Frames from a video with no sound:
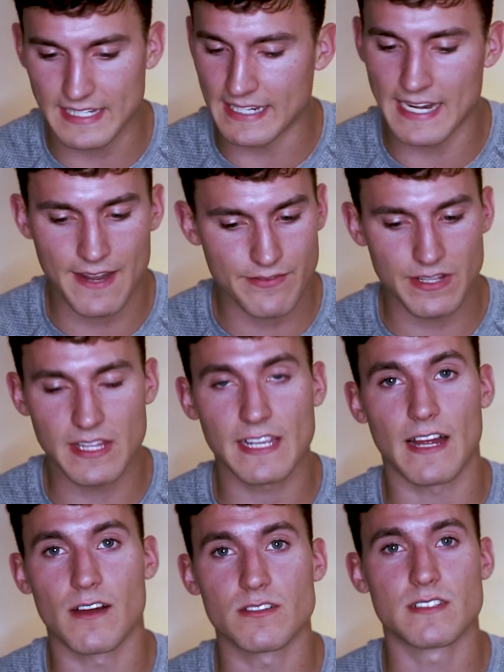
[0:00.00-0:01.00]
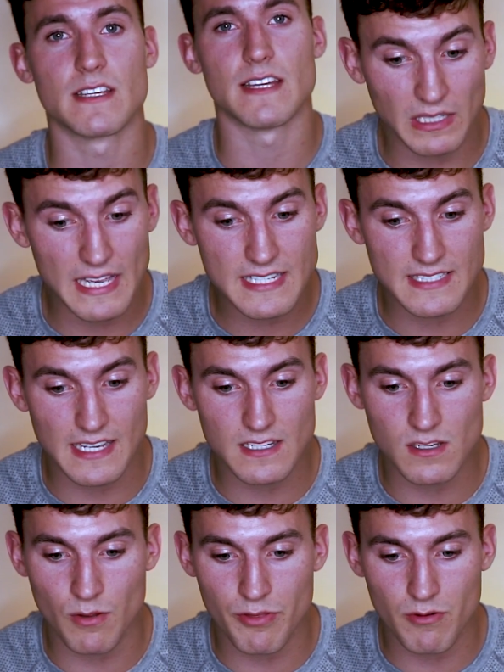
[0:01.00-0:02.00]
like in everything else. Place
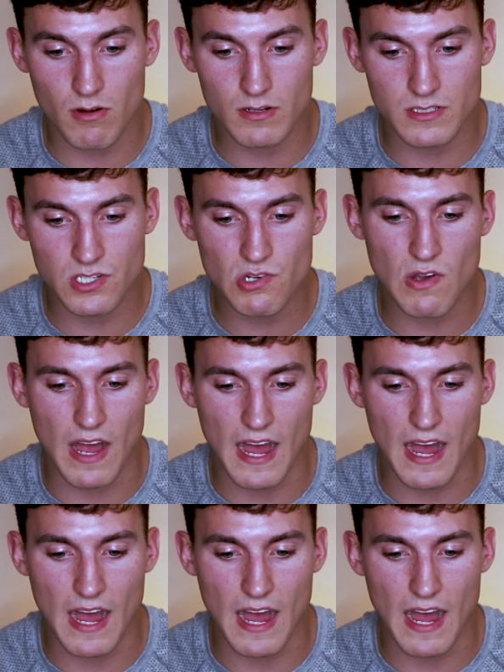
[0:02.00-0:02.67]
it, don't throw it too